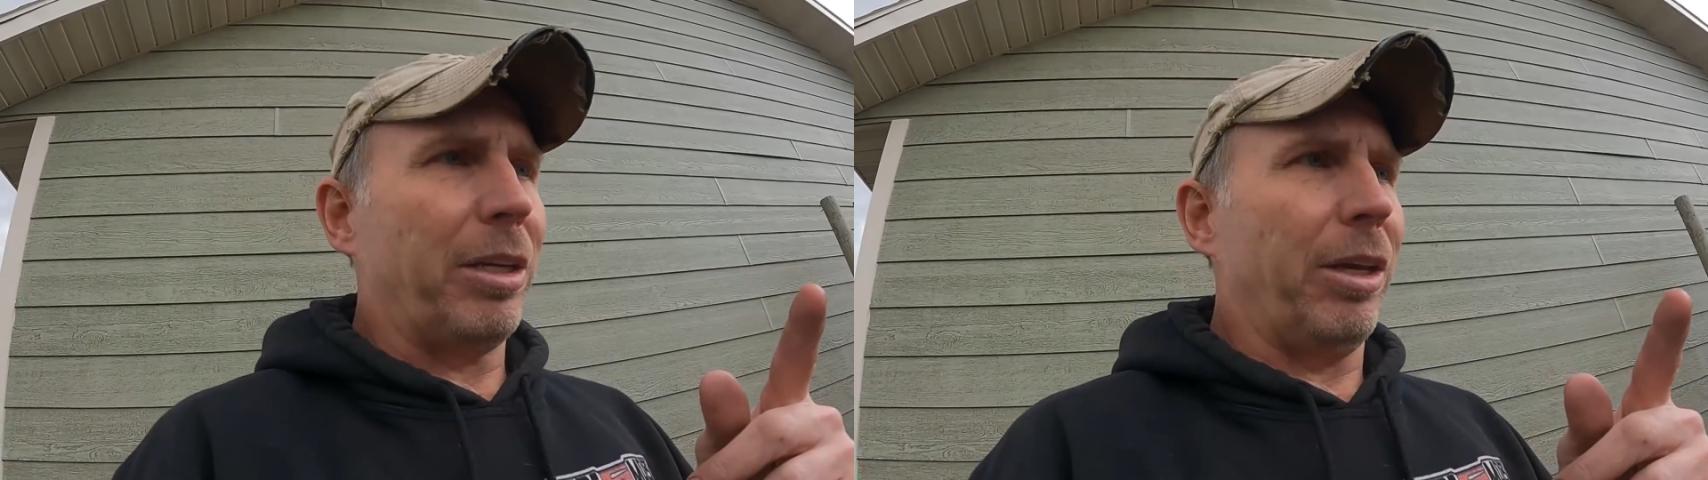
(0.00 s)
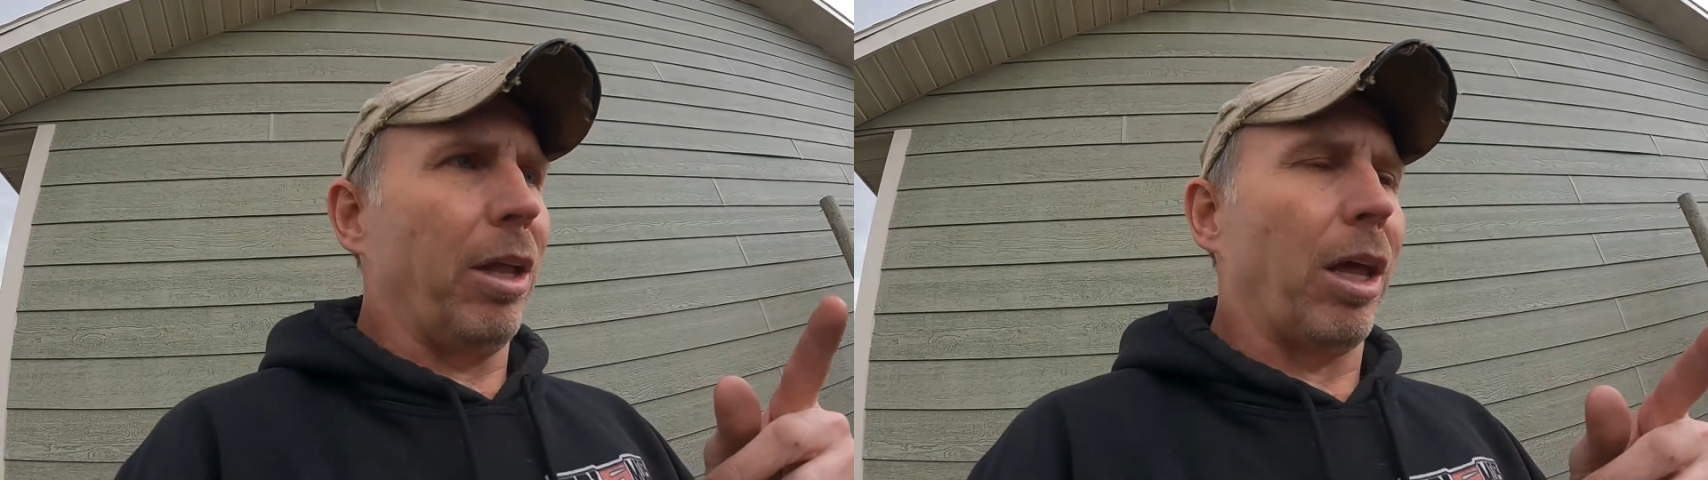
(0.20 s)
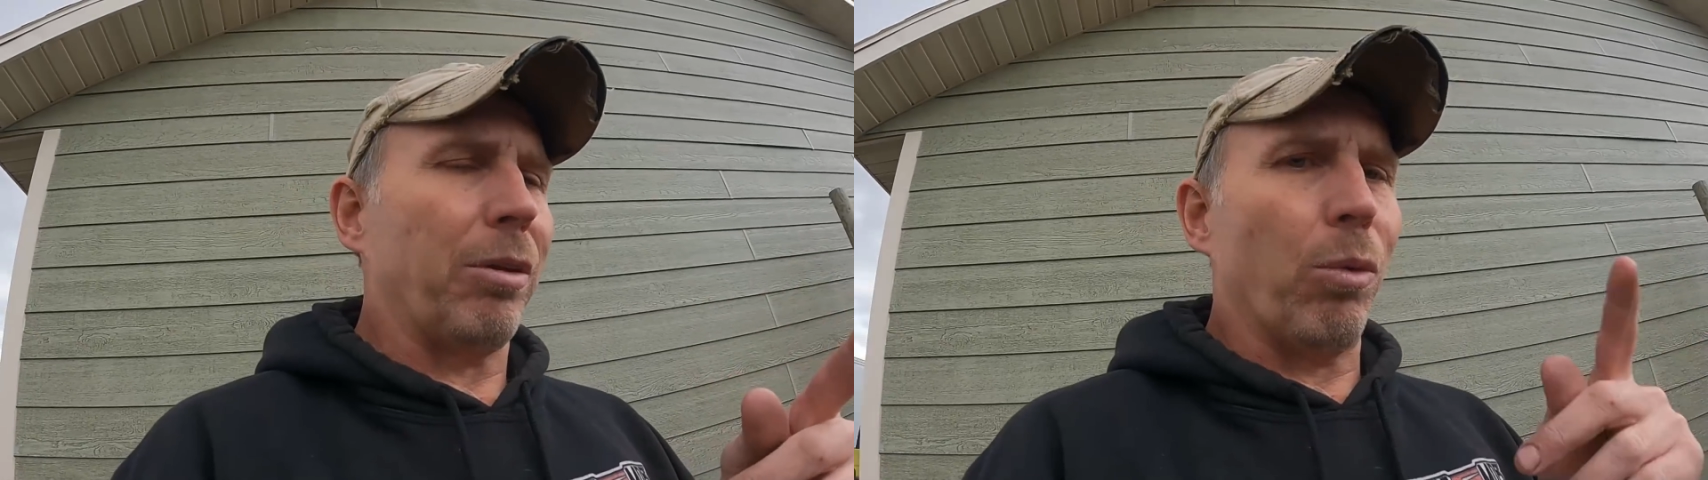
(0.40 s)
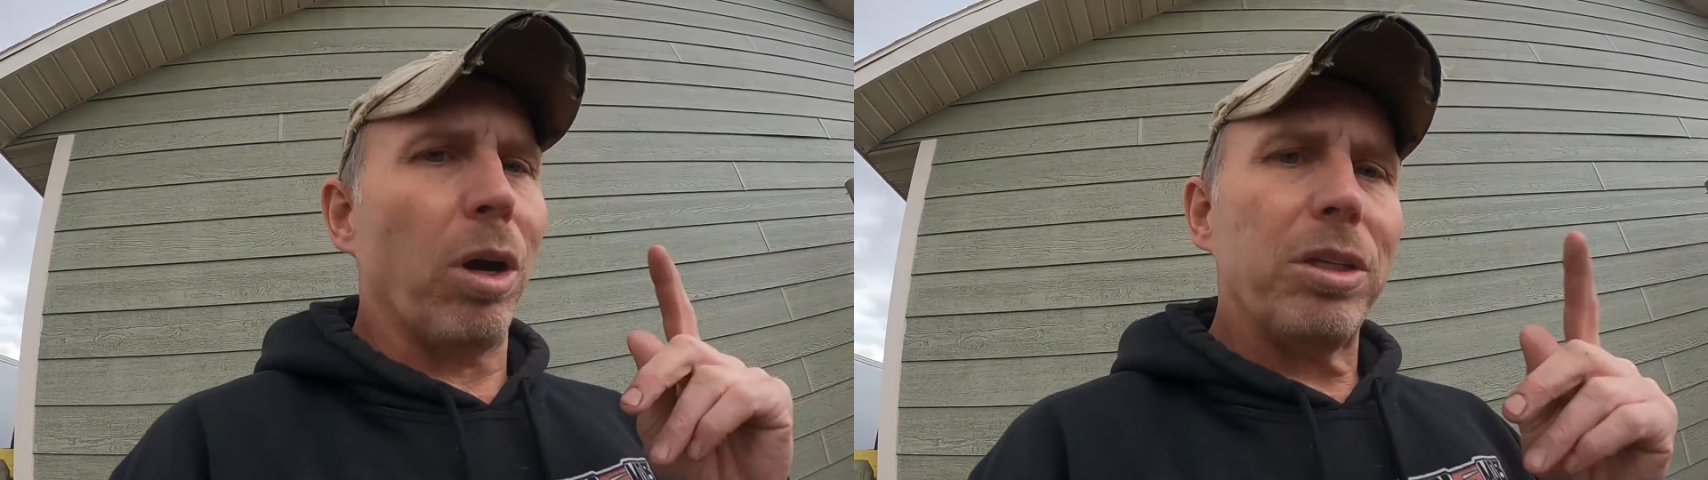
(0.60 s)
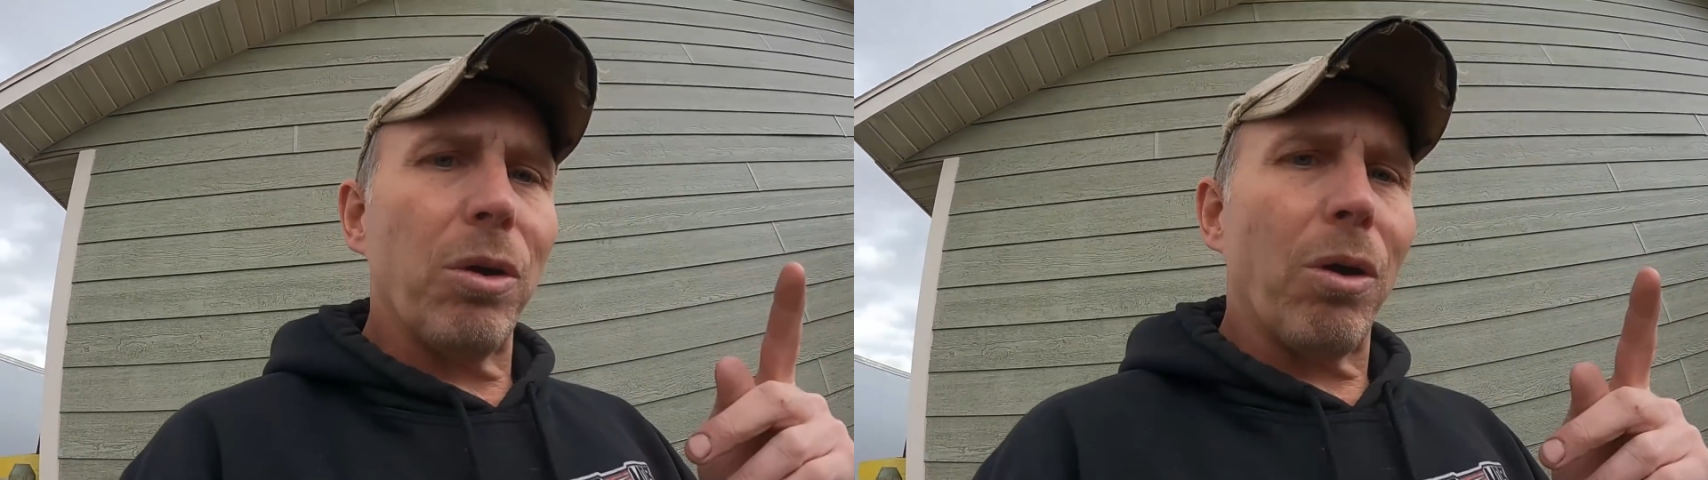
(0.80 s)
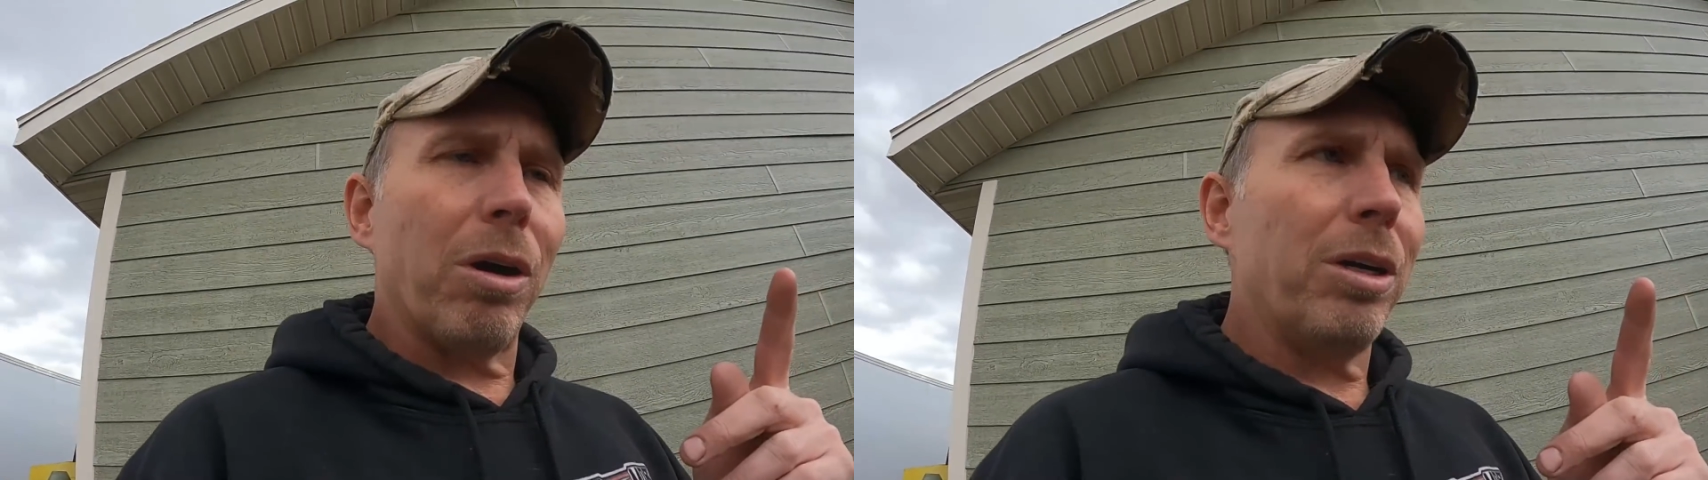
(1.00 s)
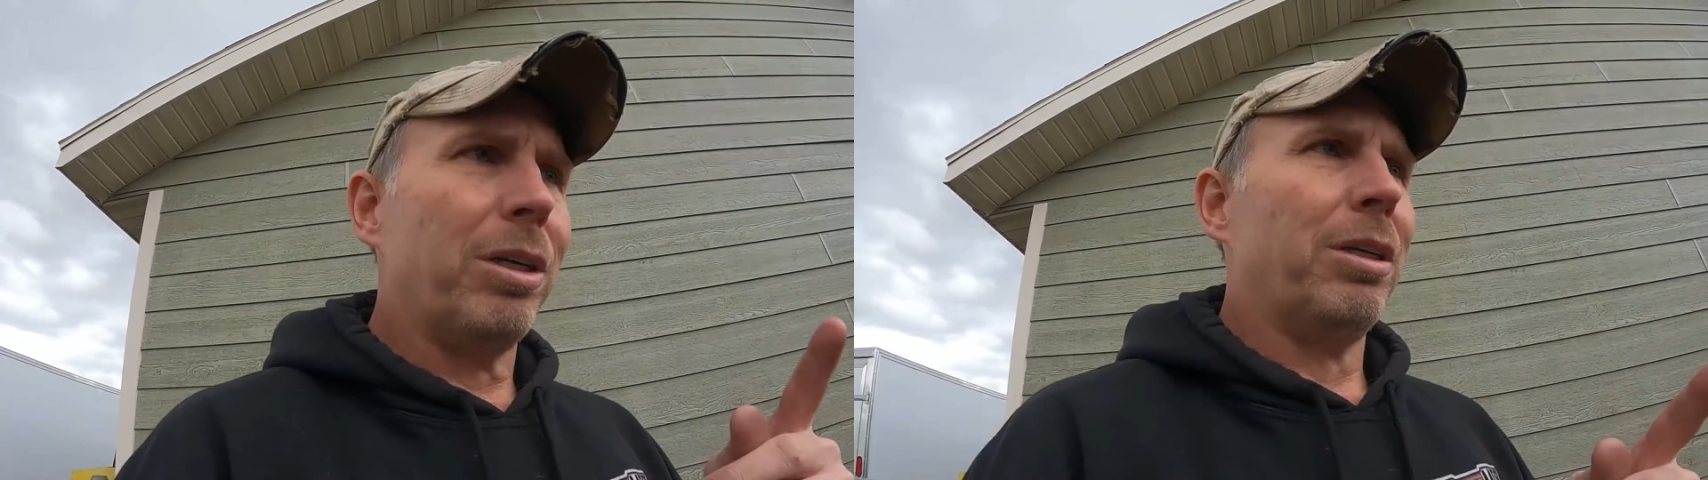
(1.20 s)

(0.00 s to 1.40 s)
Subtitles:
a deal on one door